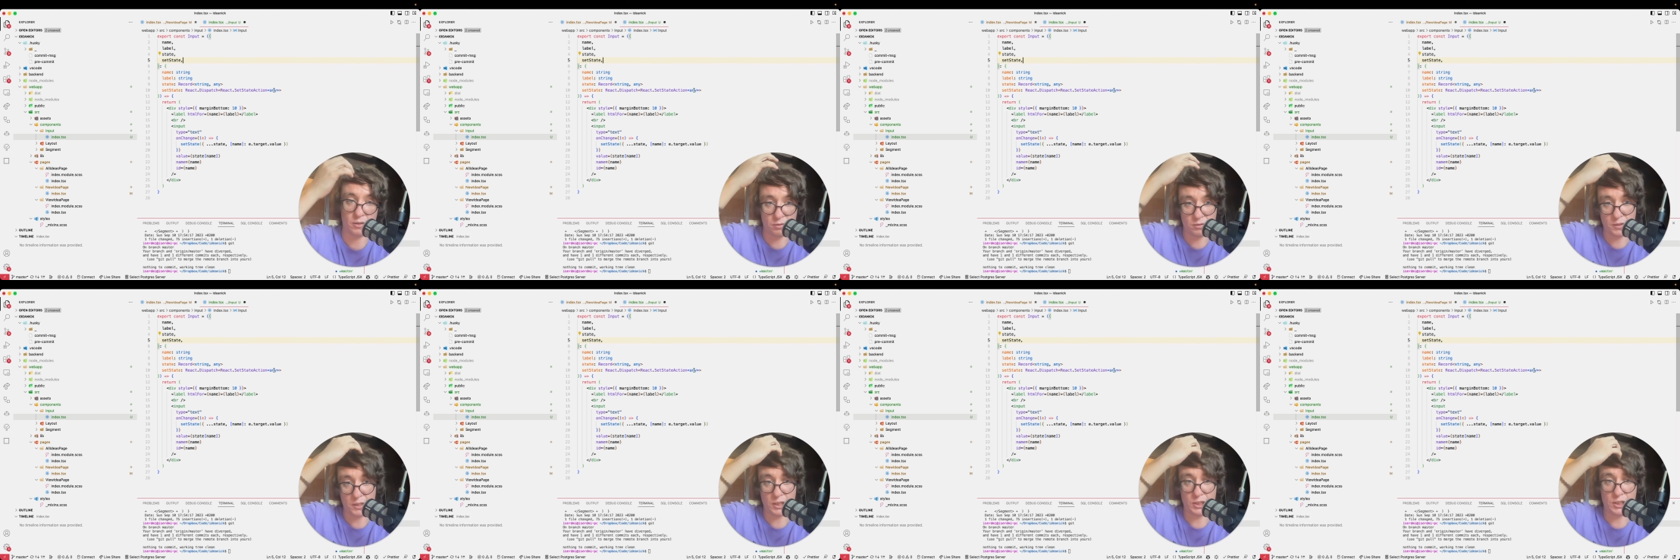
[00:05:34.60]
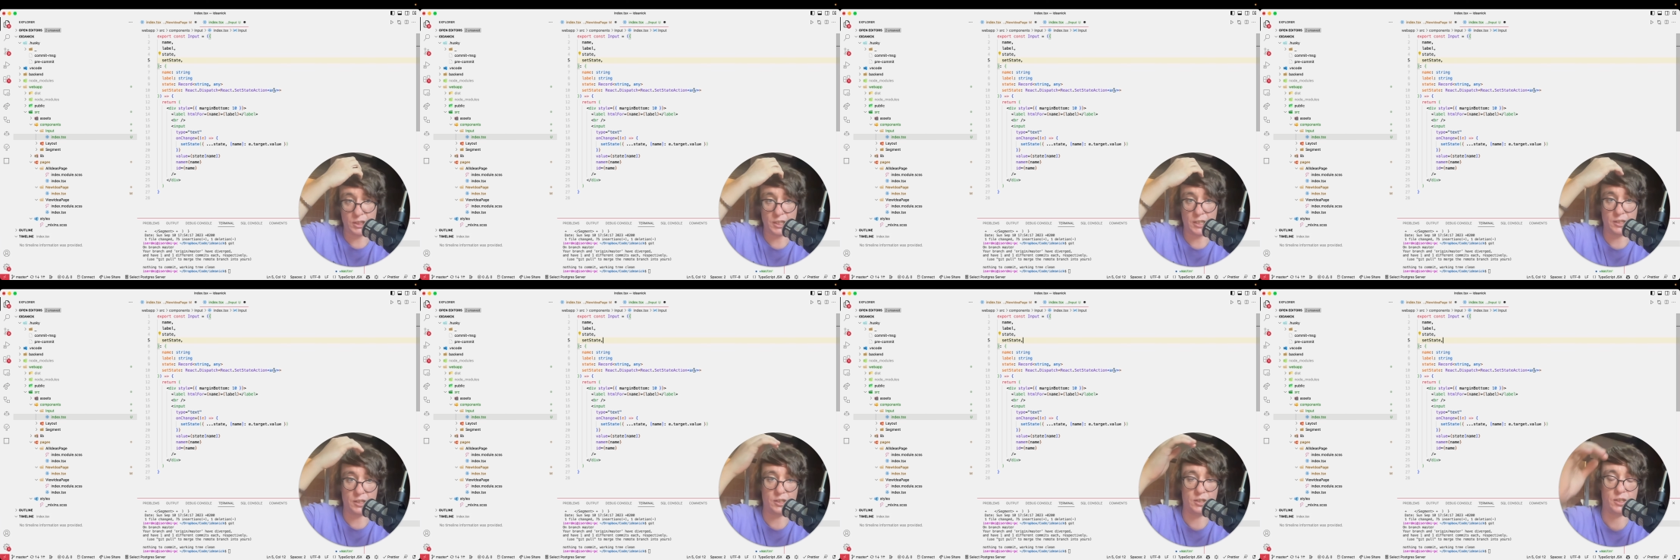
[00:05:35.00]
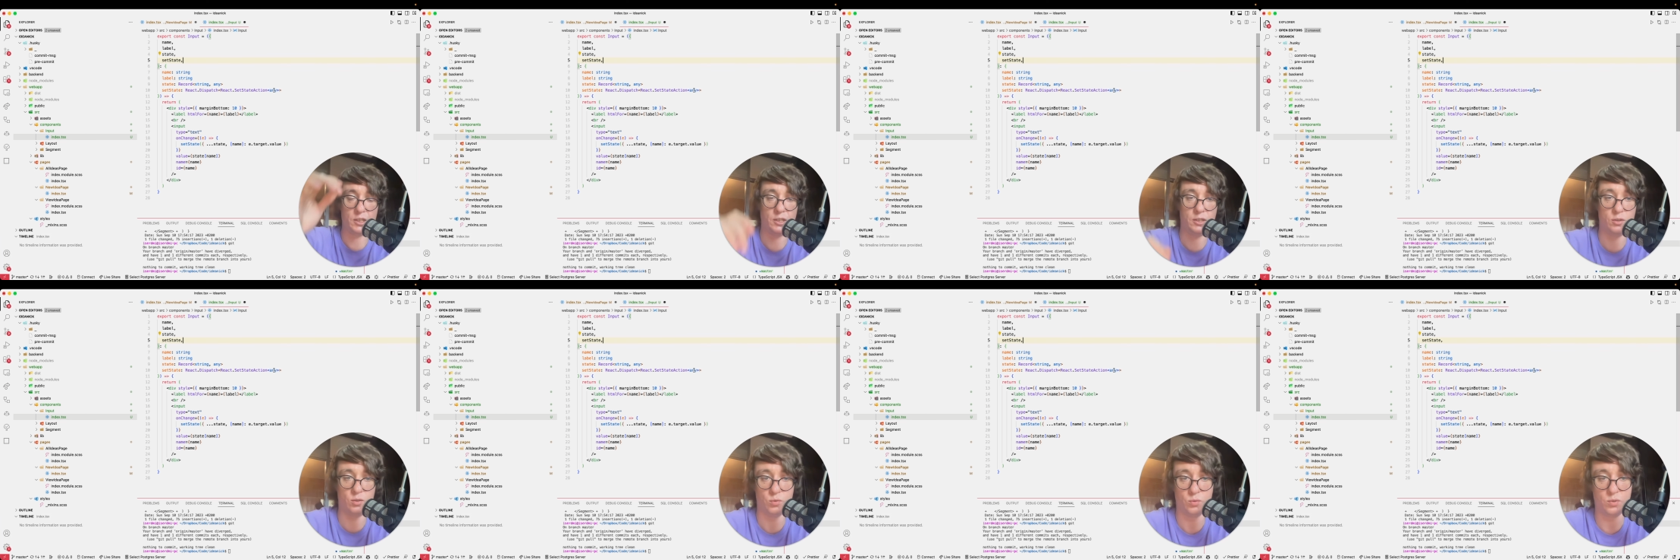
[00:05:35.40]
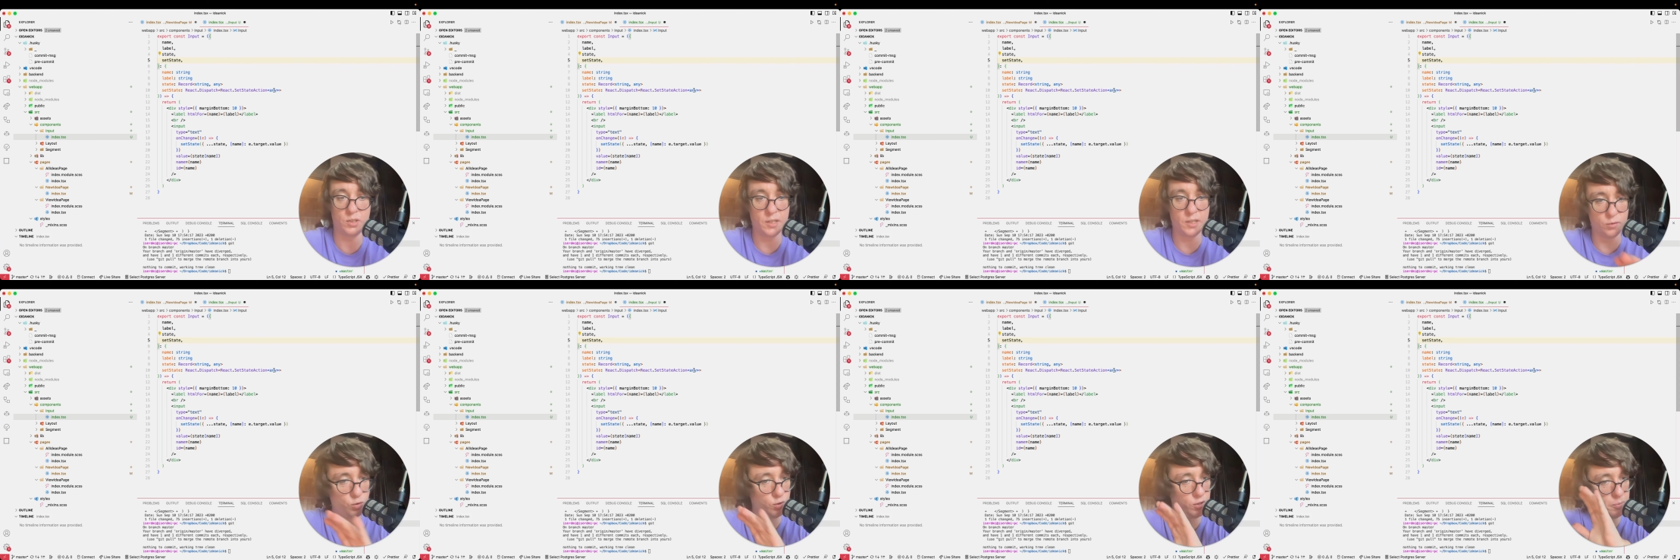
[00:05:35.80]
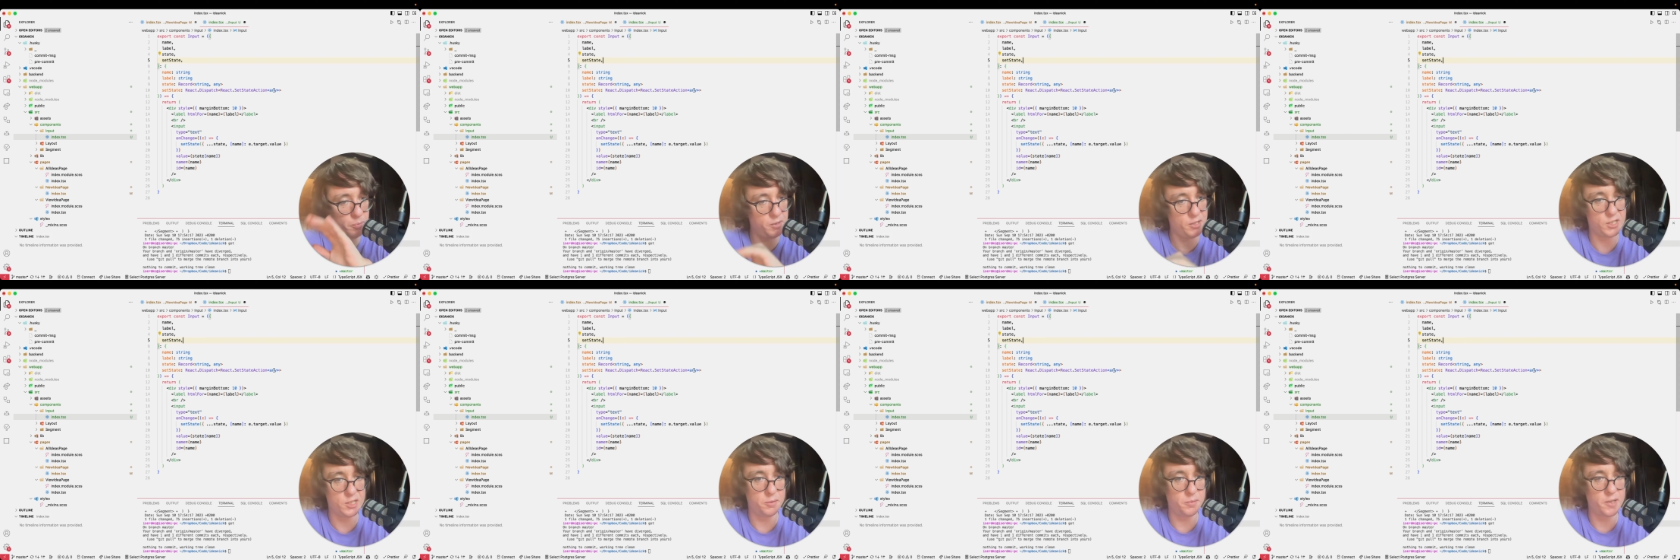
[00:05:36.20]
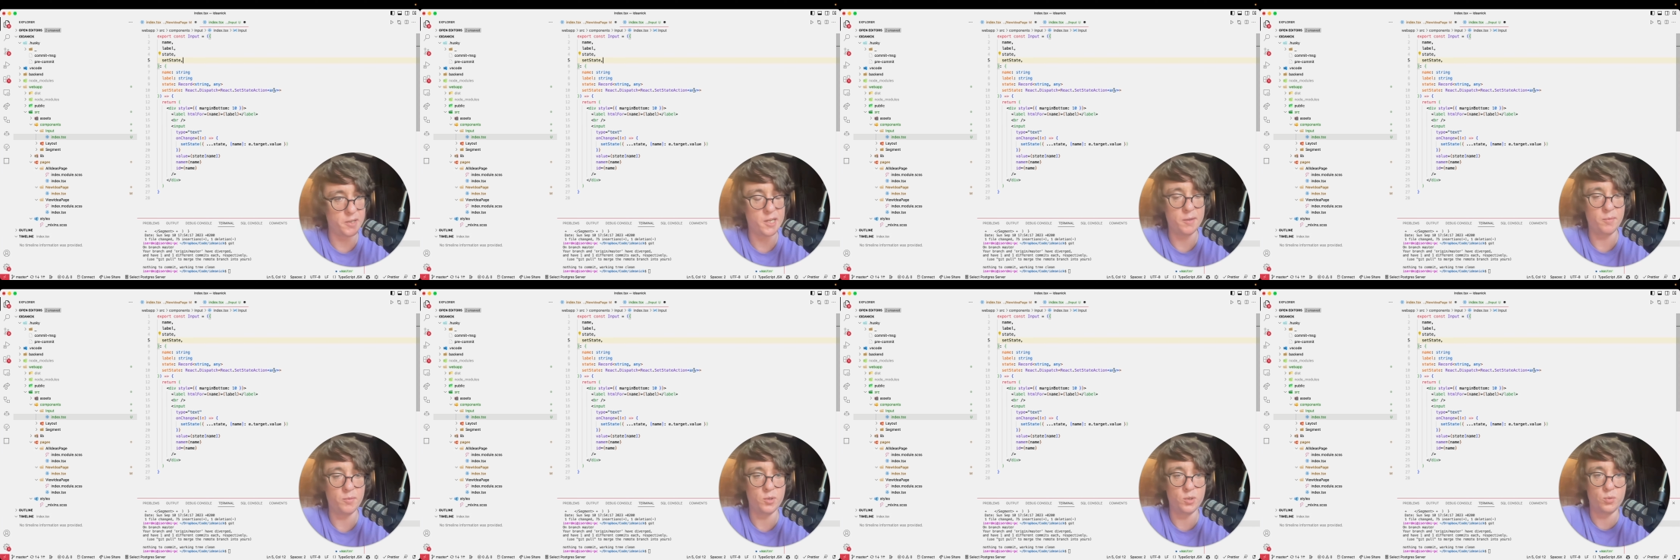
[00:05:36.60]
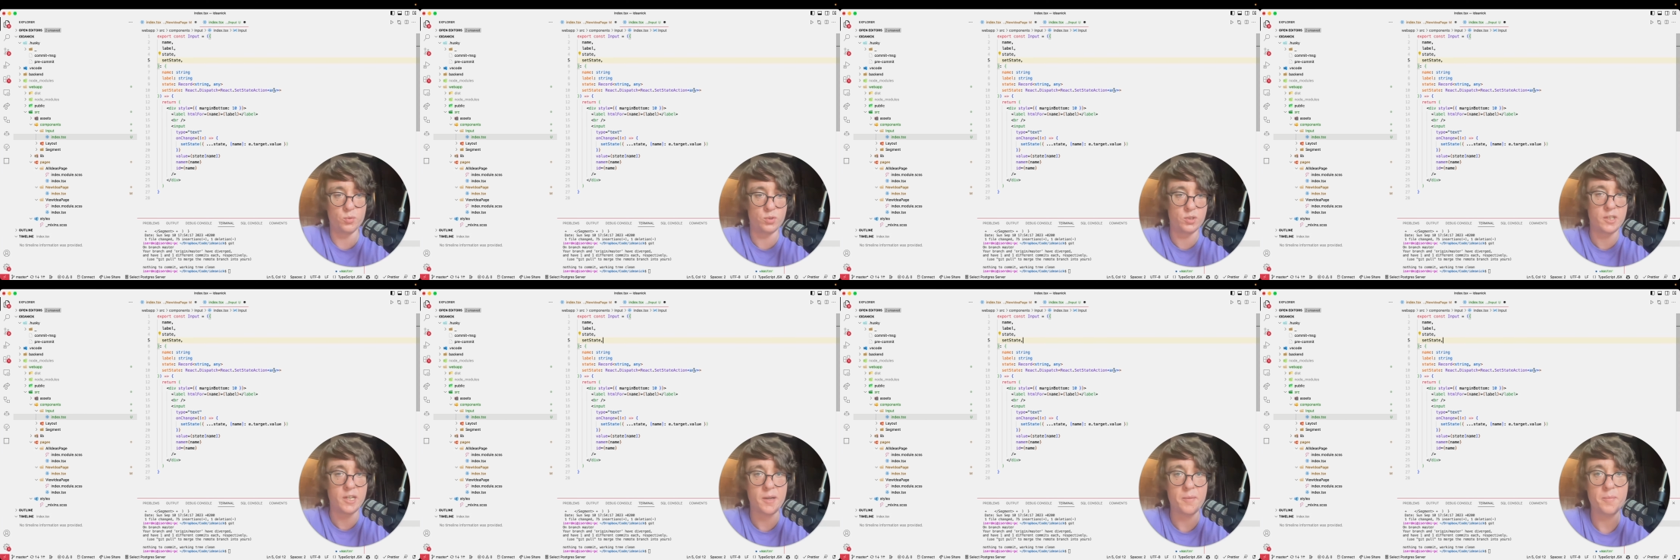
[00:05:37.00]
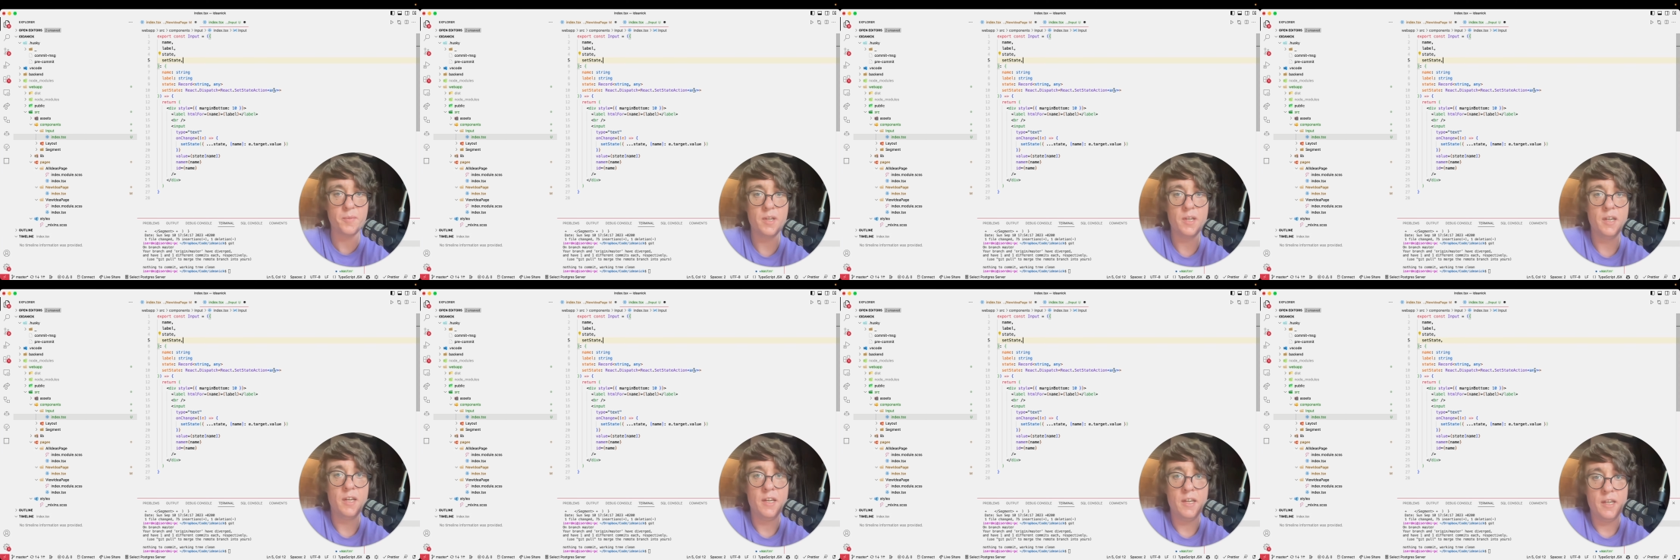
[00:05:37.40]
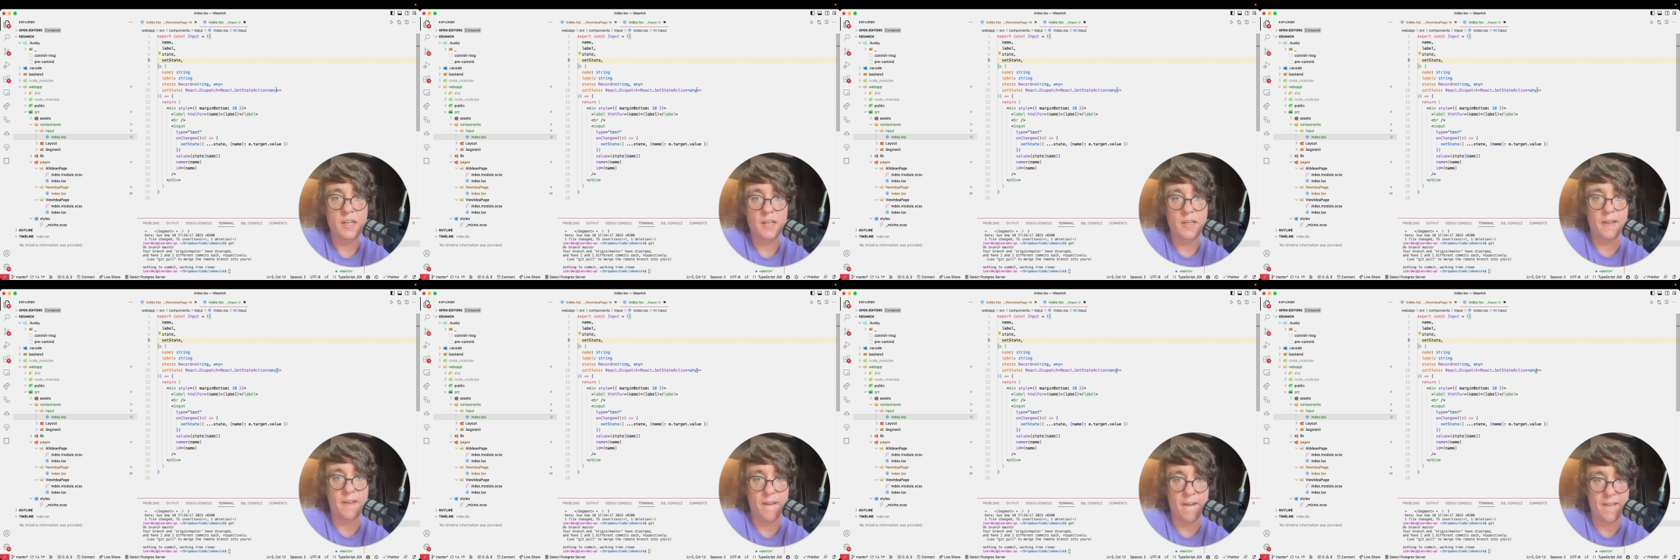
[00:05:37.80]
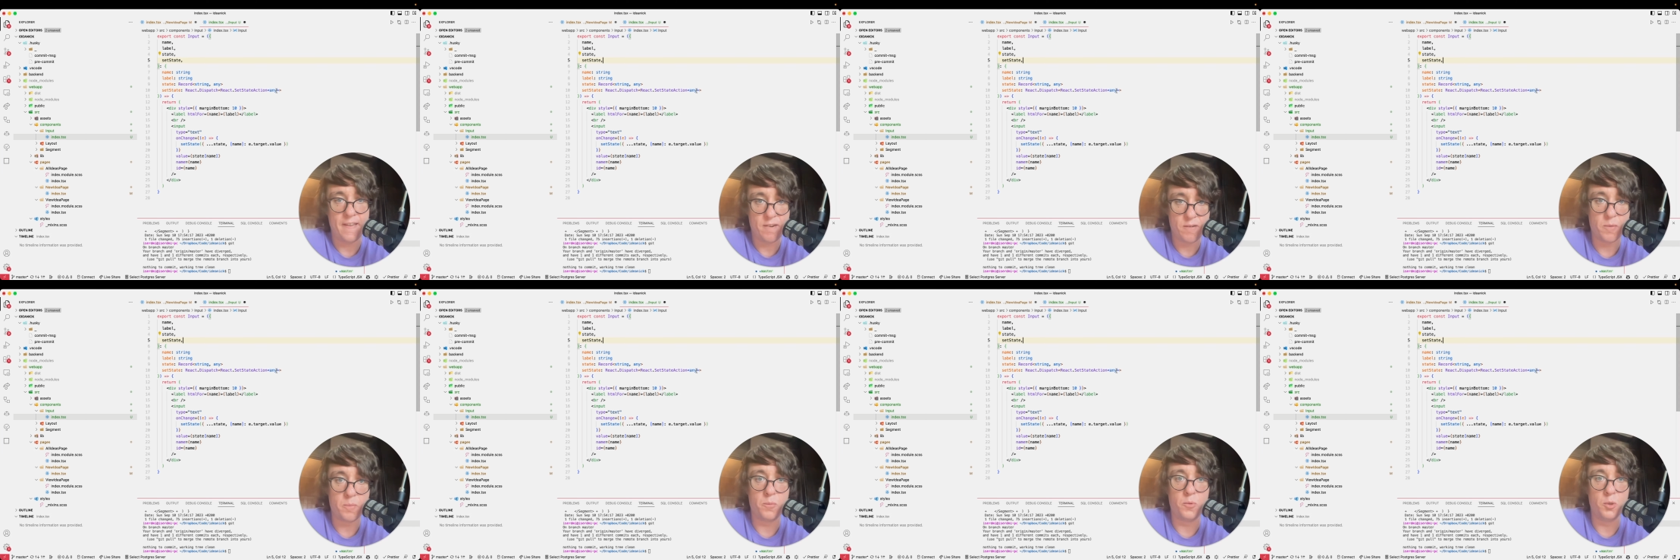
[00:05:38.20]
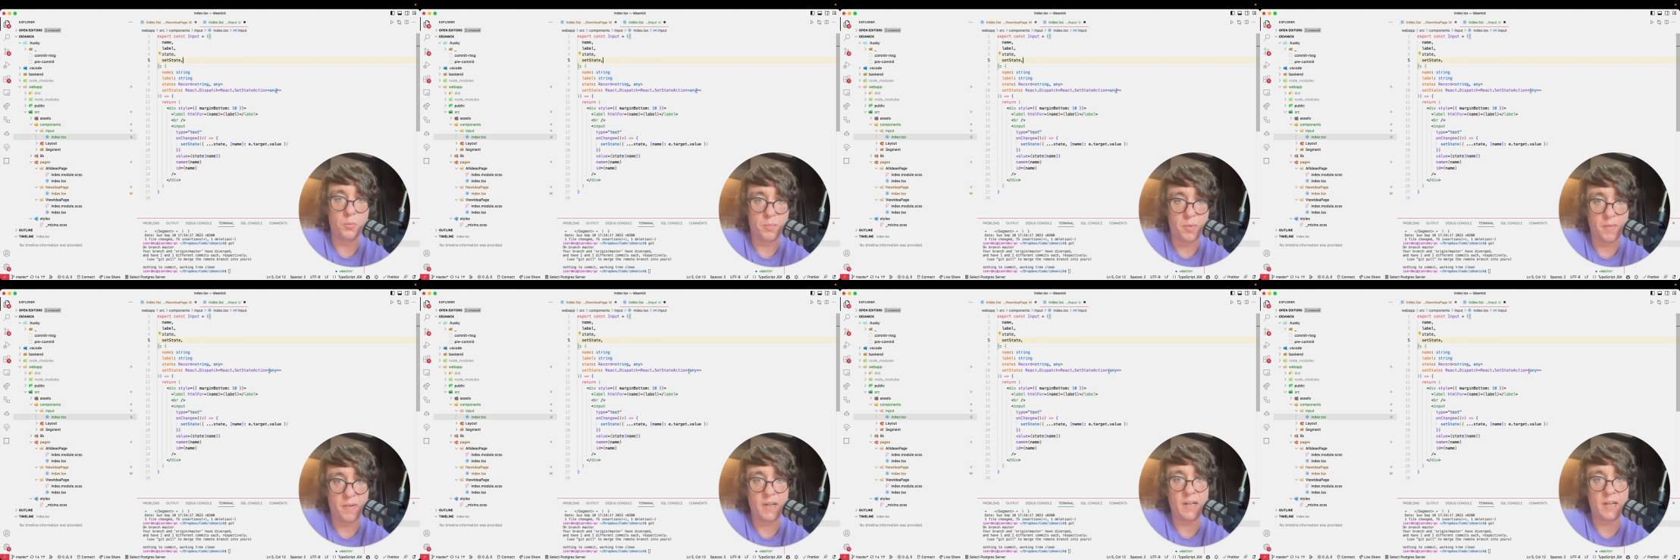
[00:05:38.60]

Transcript: especially when you return to some long-written pieces, and they will assist you.